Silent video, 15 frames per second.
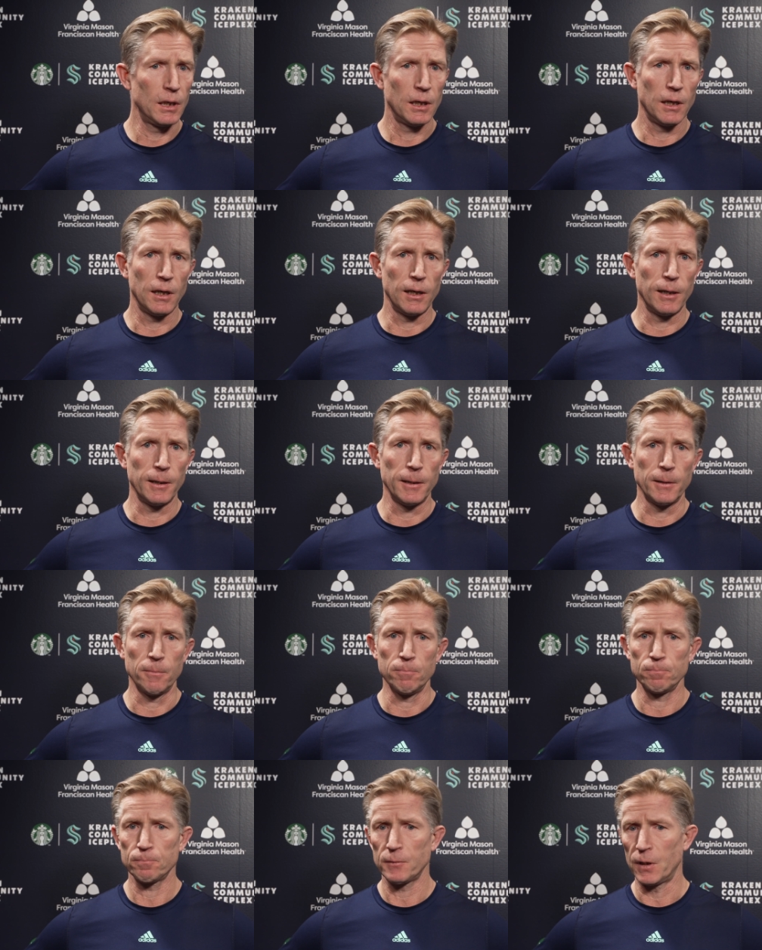
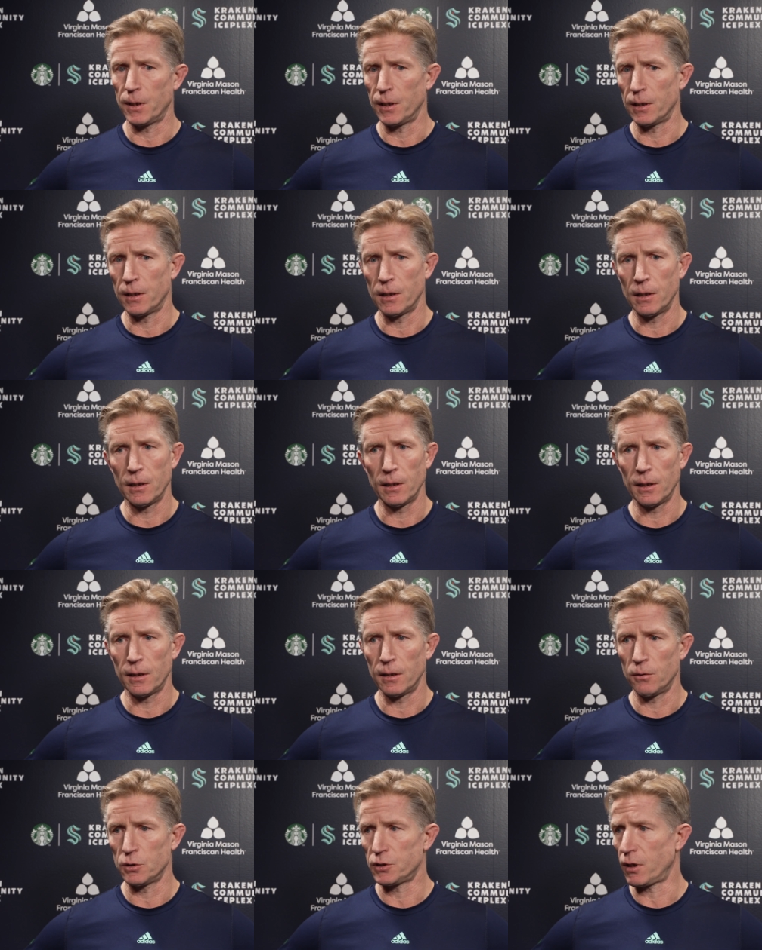um, and
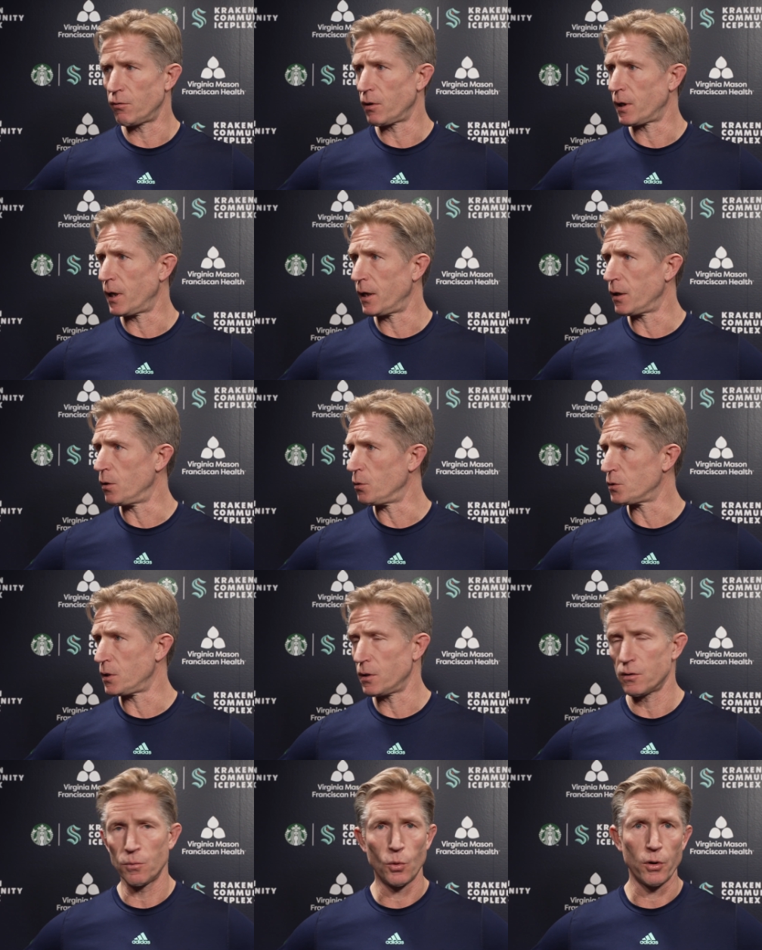uh, whichever guy goes
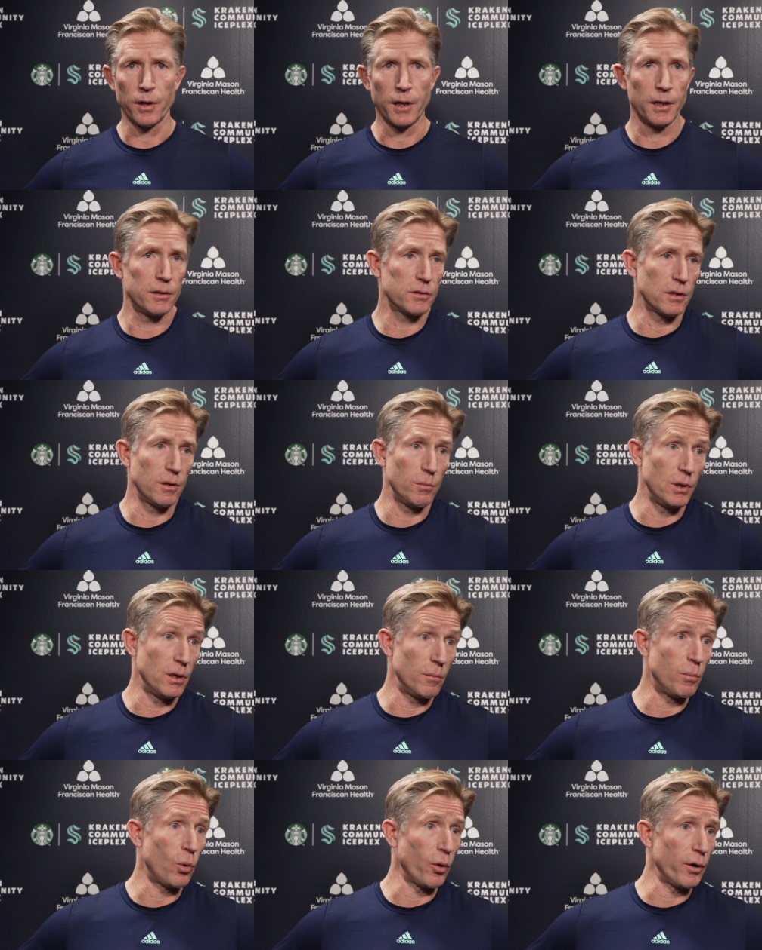in tomorrow night, it's going to be an
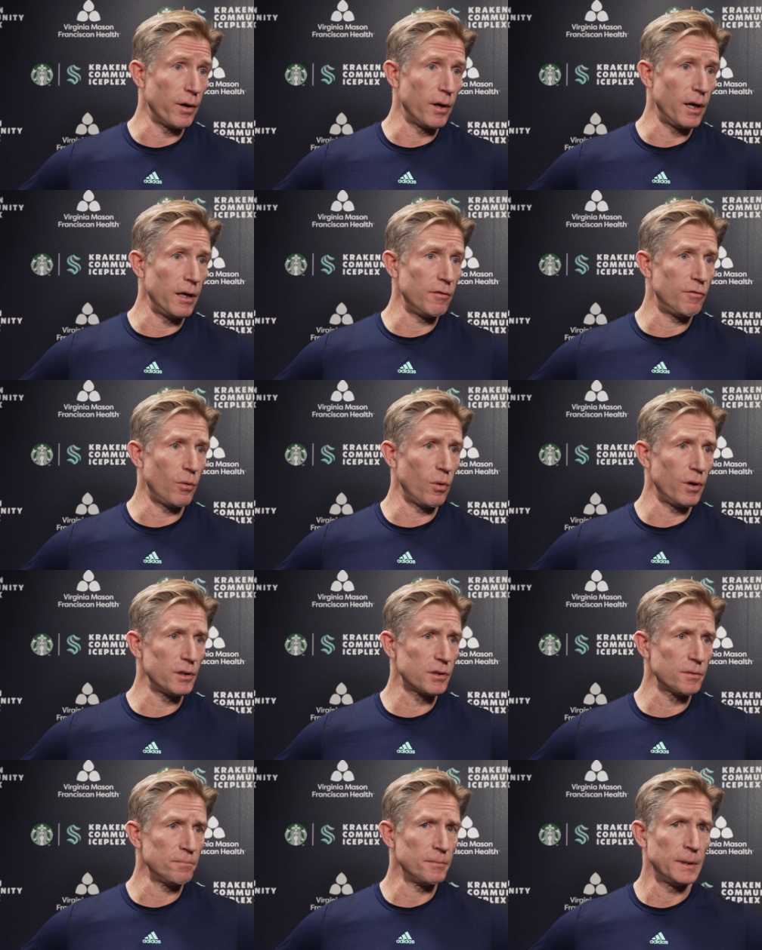important night for
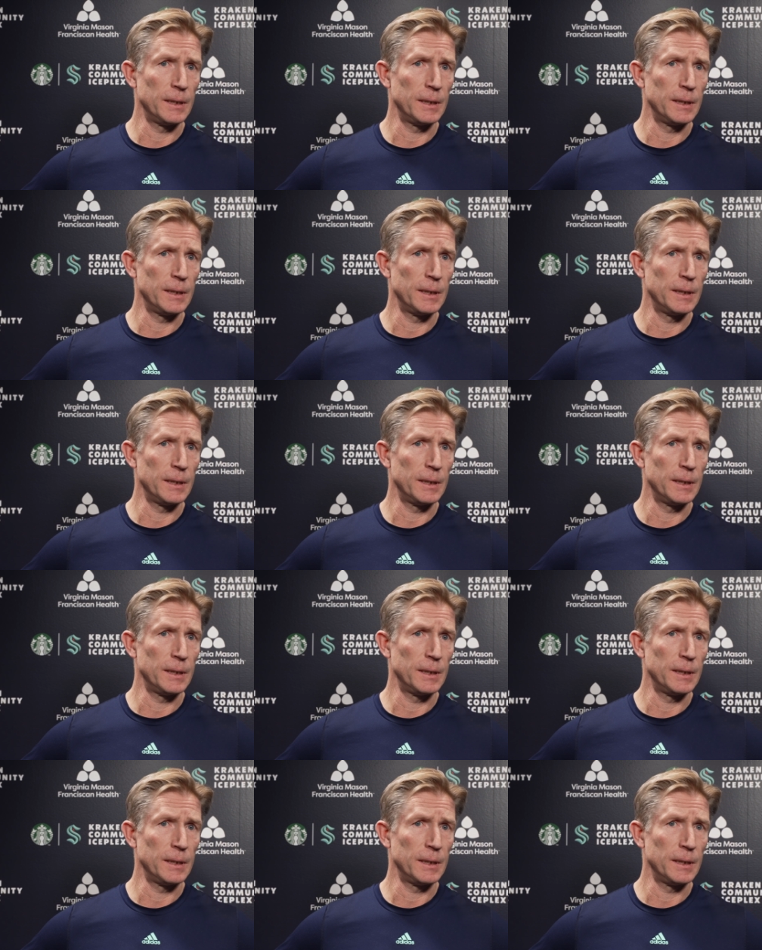us.